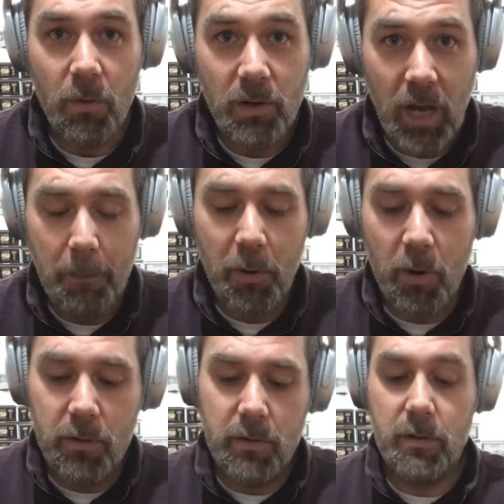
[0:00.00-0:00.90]
So,
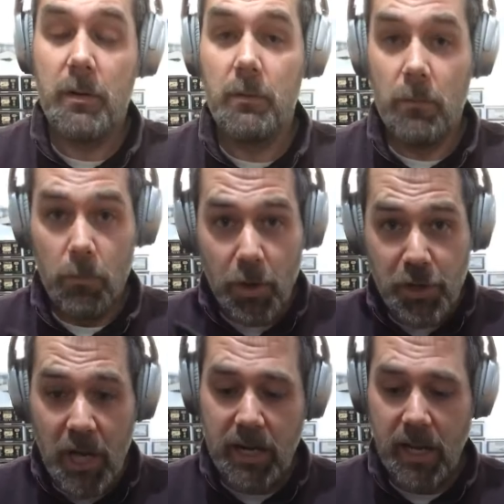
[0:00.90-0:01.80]
couple,
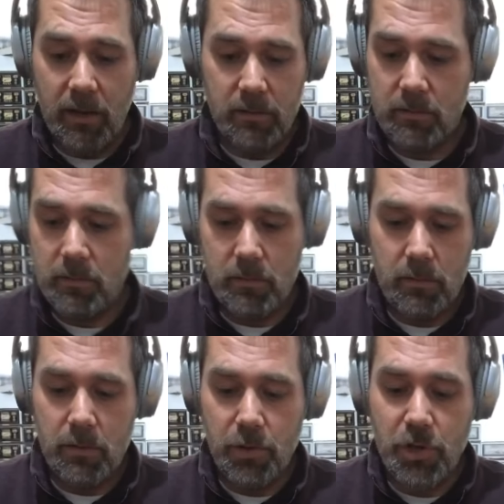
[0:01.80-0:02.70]
rigidity,
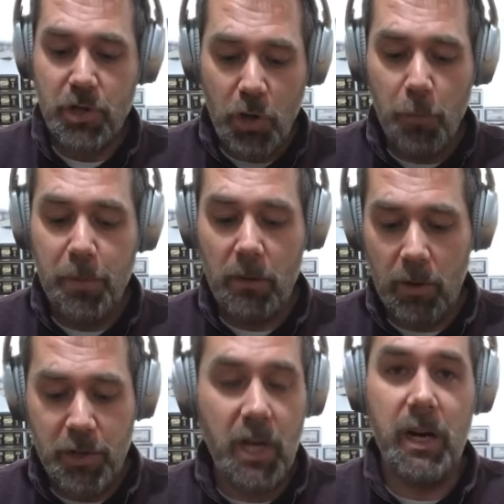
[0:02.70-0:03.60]

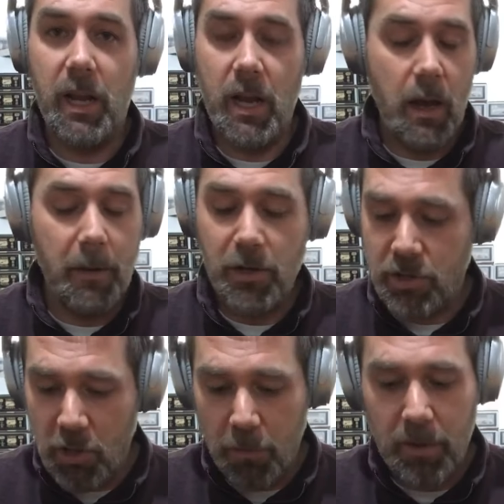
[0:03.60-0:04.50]
stupid rigidity.
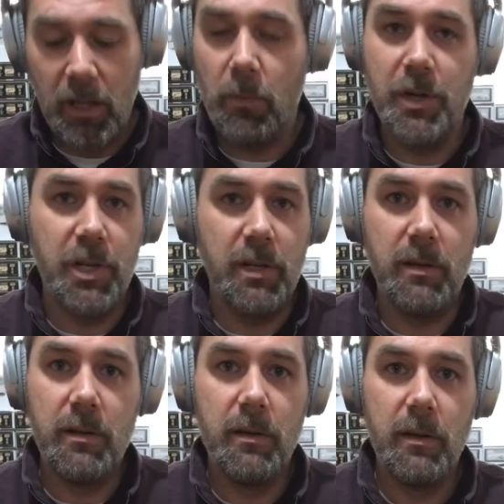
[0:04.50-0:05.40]
I mean, stupidly
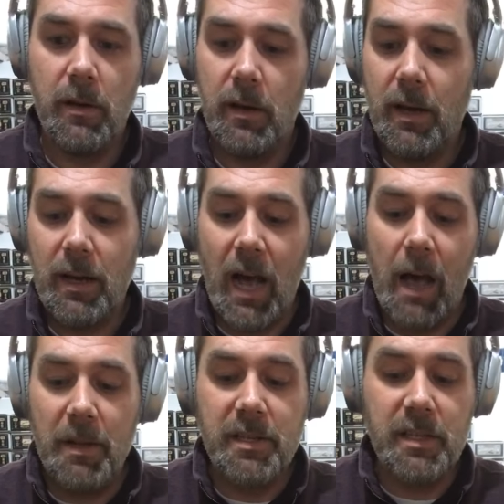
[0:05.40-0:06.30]
rigid.
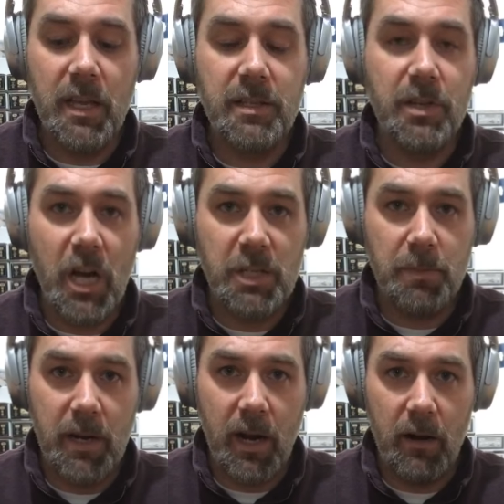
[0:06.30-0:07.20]
Common sense
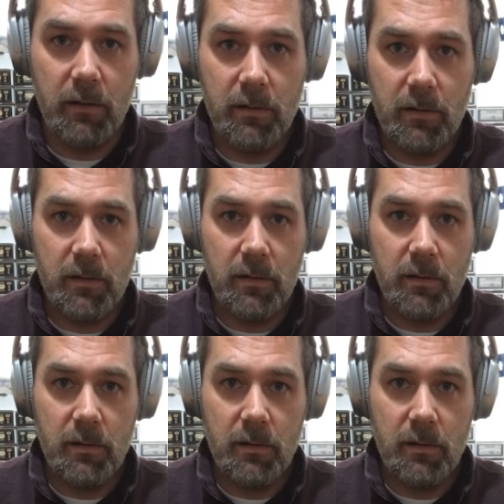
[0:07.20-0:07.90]
adjustment here.